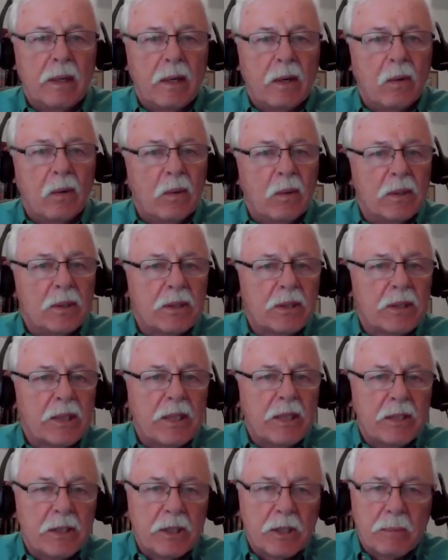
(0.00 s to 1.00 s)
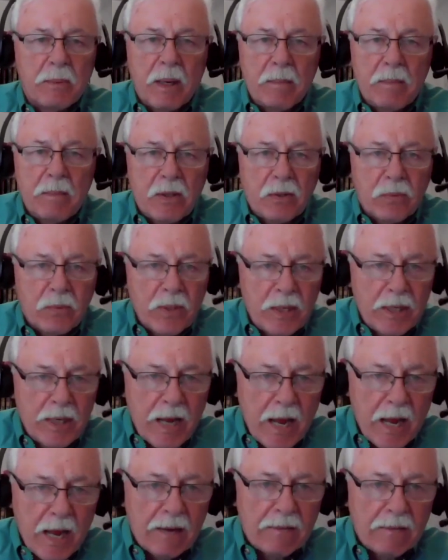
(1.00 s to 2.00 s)
or seasons may be three and a
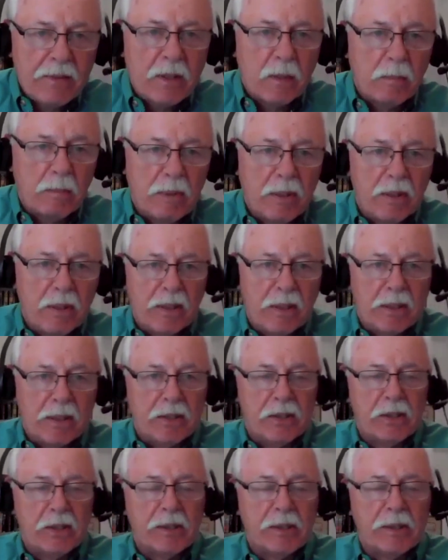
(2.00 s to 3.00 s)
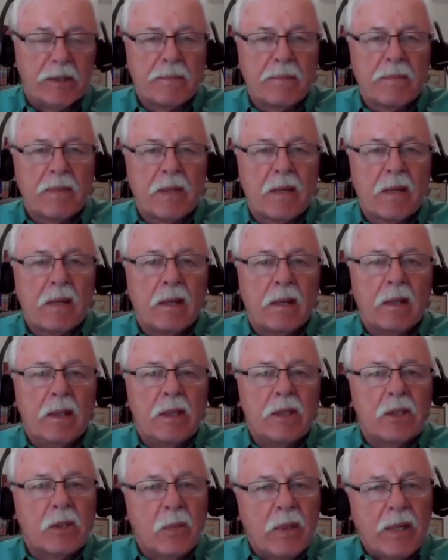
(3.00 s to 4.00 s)
half year periods.
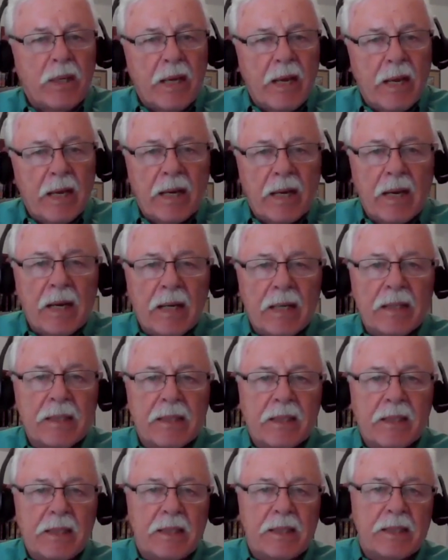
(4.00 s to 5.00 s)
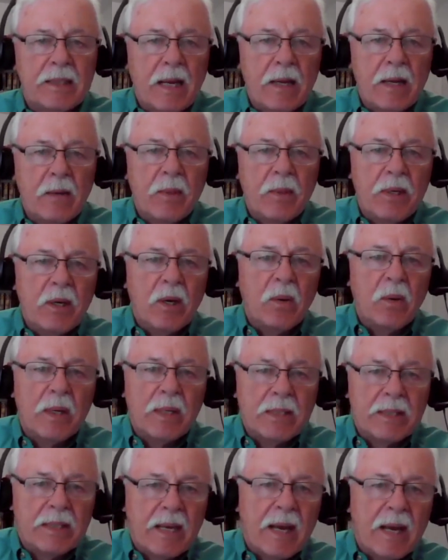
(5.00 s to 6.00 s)
So we can't honestly say we know
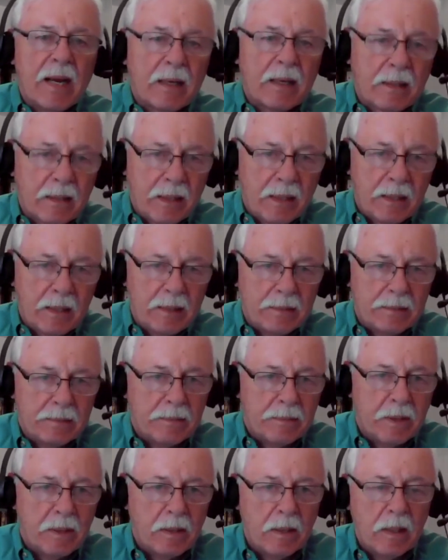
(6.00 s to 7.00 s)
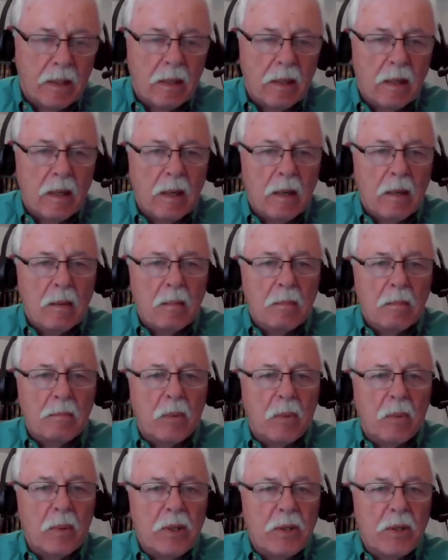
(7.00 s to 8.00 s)
exactly,
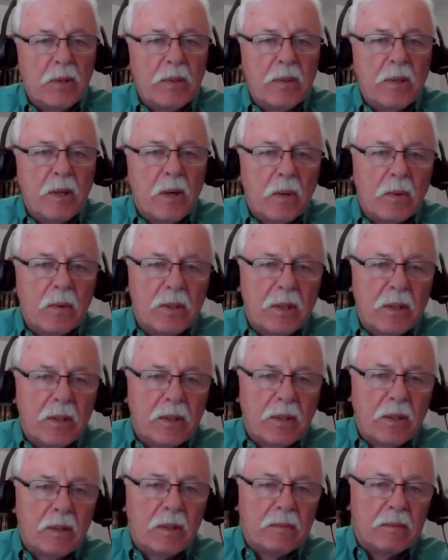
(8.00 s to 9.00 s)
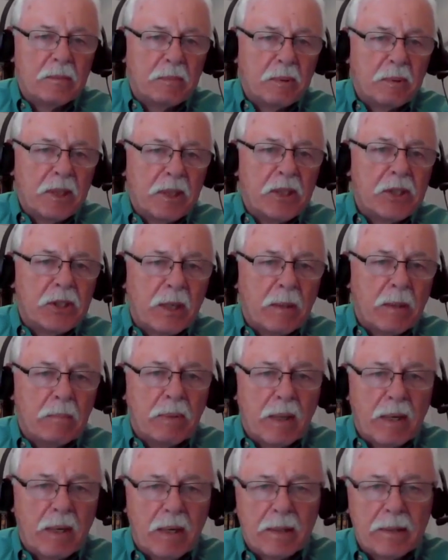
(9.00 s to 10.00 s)
but we do know that the British
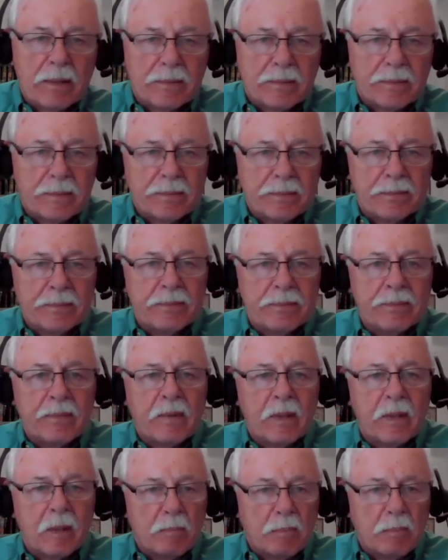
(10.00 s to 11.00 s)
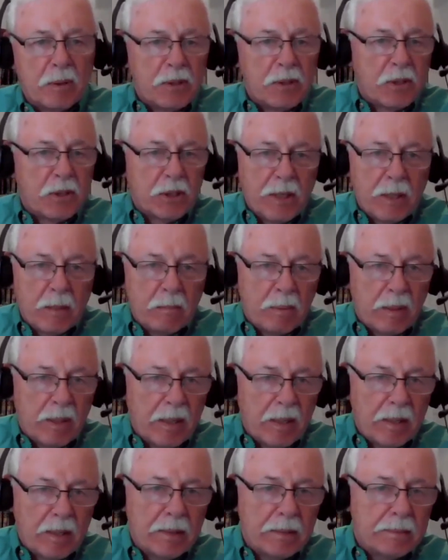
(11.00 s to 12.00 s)
Empire, the Persian
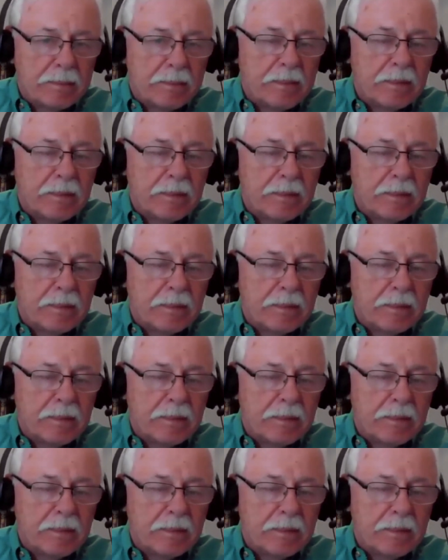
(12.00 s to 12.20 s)
Empire,